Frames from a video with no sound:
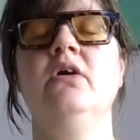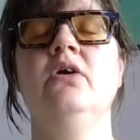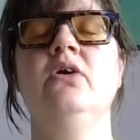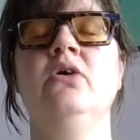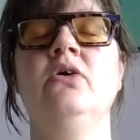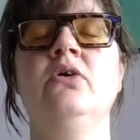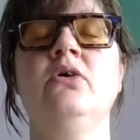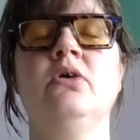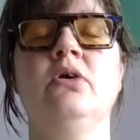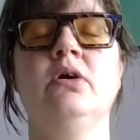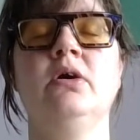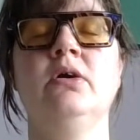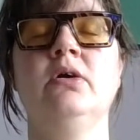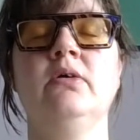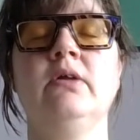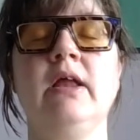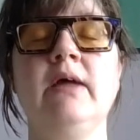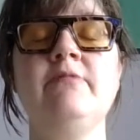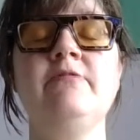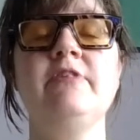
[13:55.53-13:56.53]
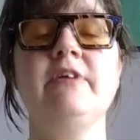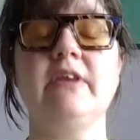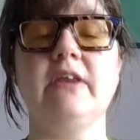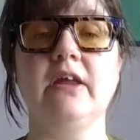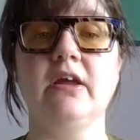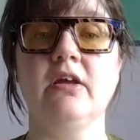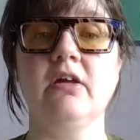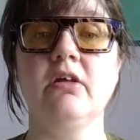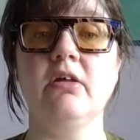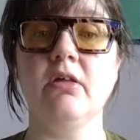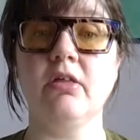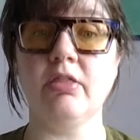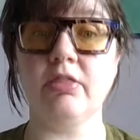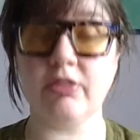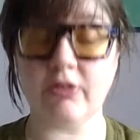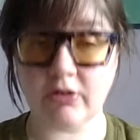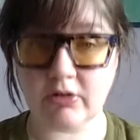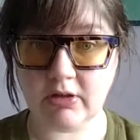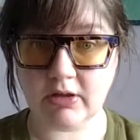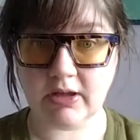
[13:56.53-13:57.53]
Oh, well, I'm feeling
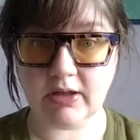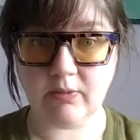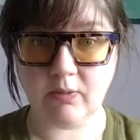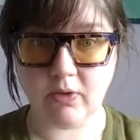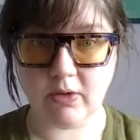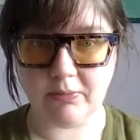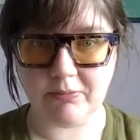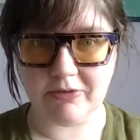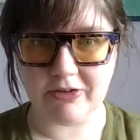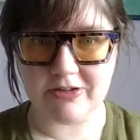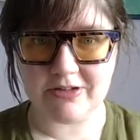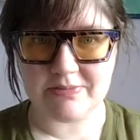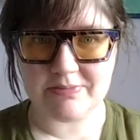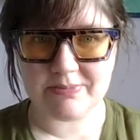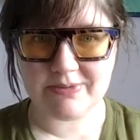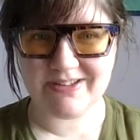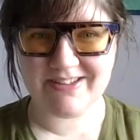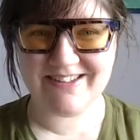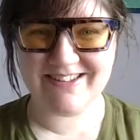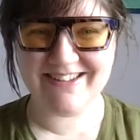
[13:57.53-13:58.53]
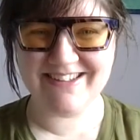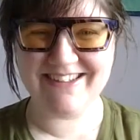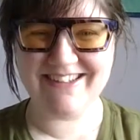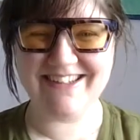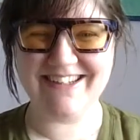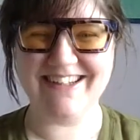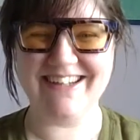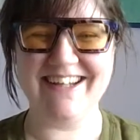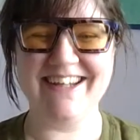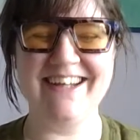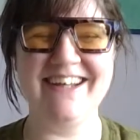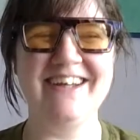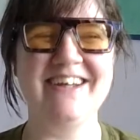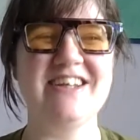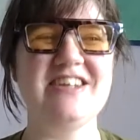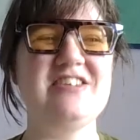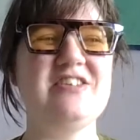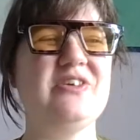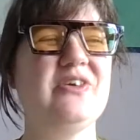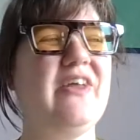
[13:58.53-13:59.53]
thoroughly warmed up.
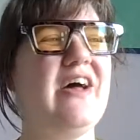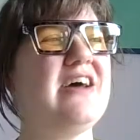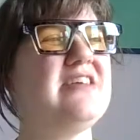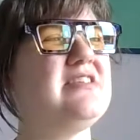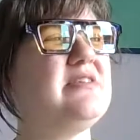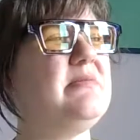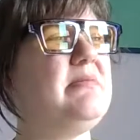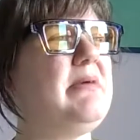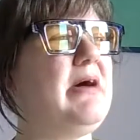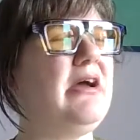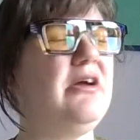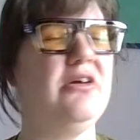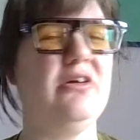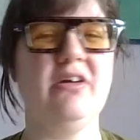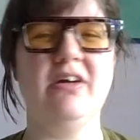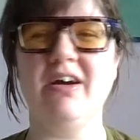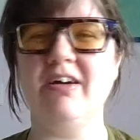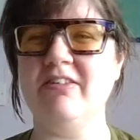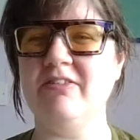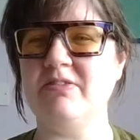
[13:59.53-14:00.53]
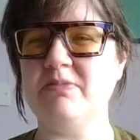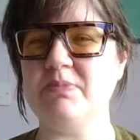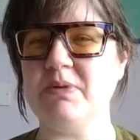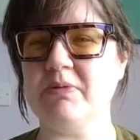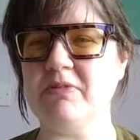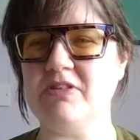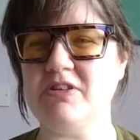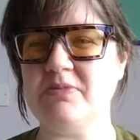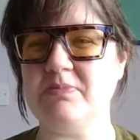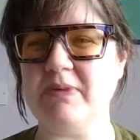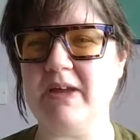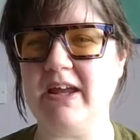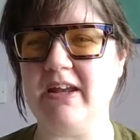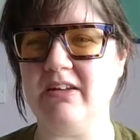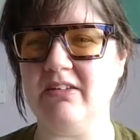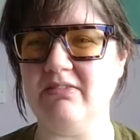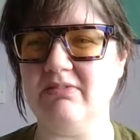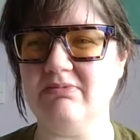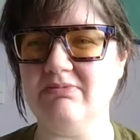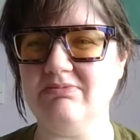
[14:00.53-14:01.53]
So that's I've probably
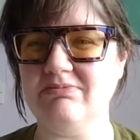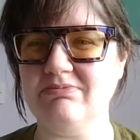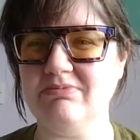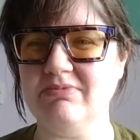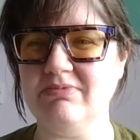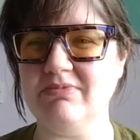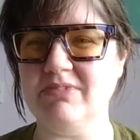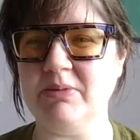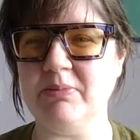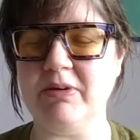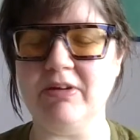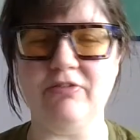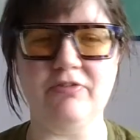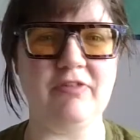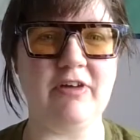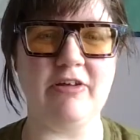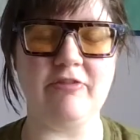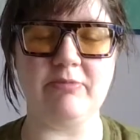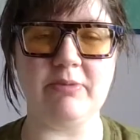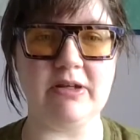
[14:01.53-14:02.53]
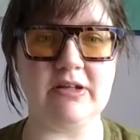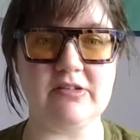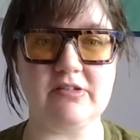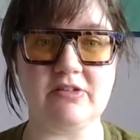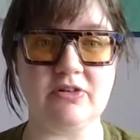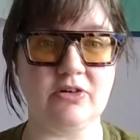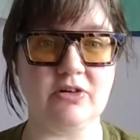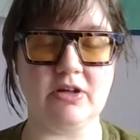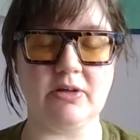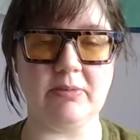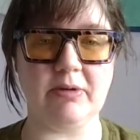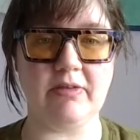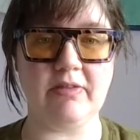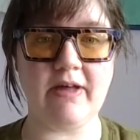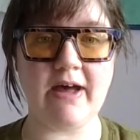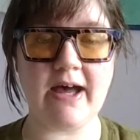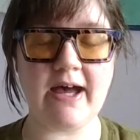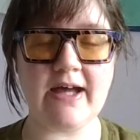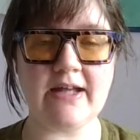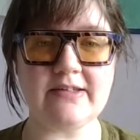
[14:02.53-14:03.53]
spent about 5 minutes talking about
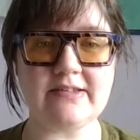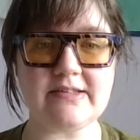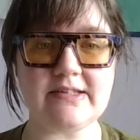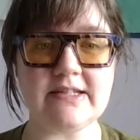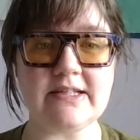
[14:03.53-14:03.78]
that.